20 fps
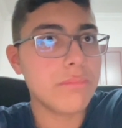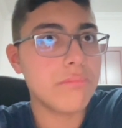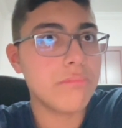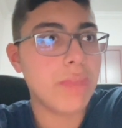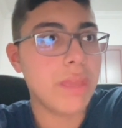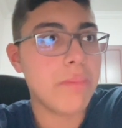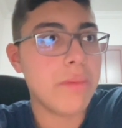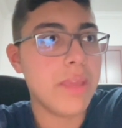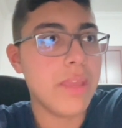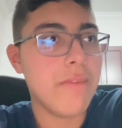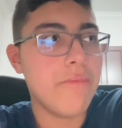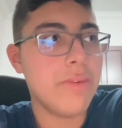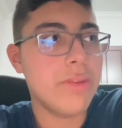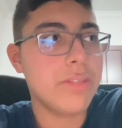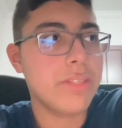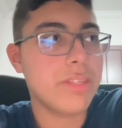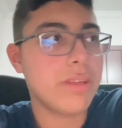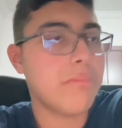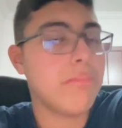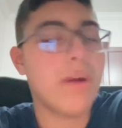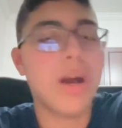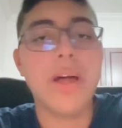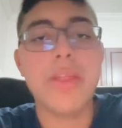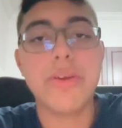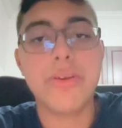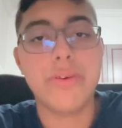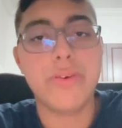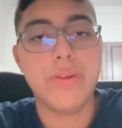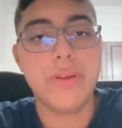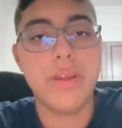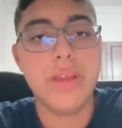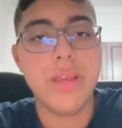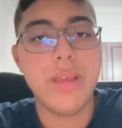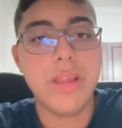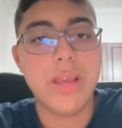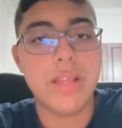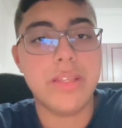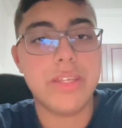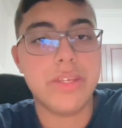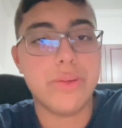maybe even some other
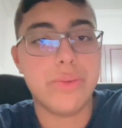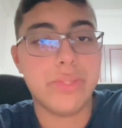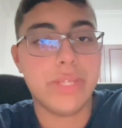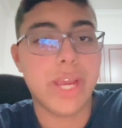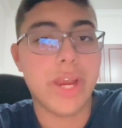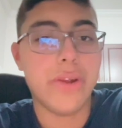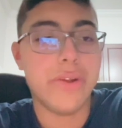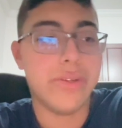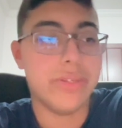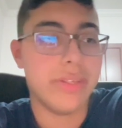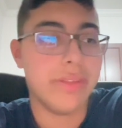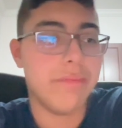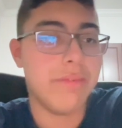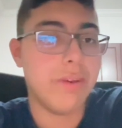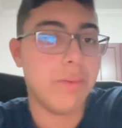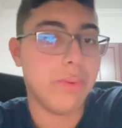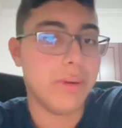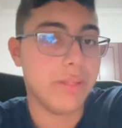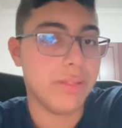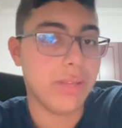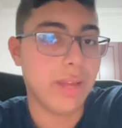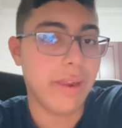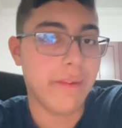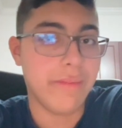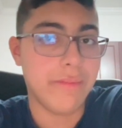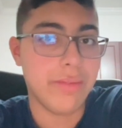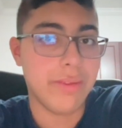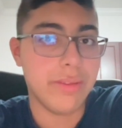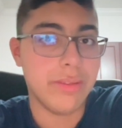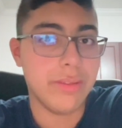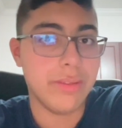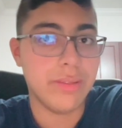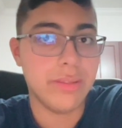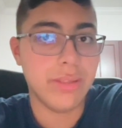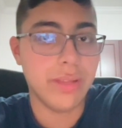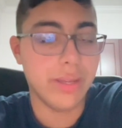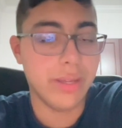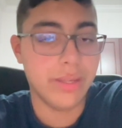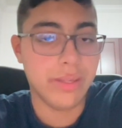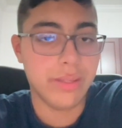Nintendo characters if they want to dive
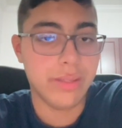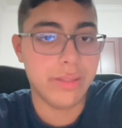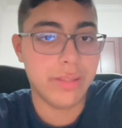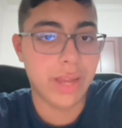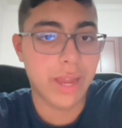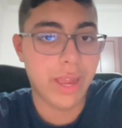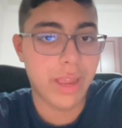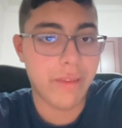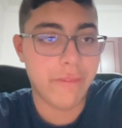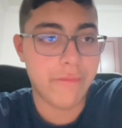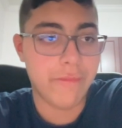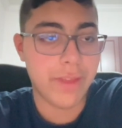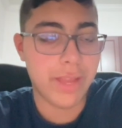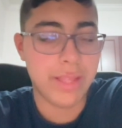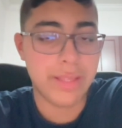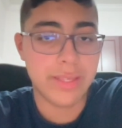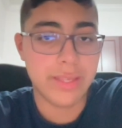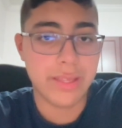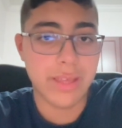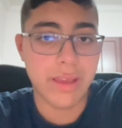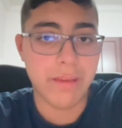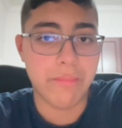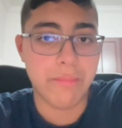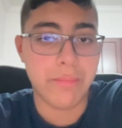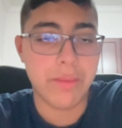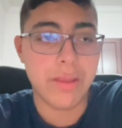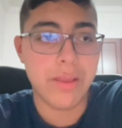uh, dive into them.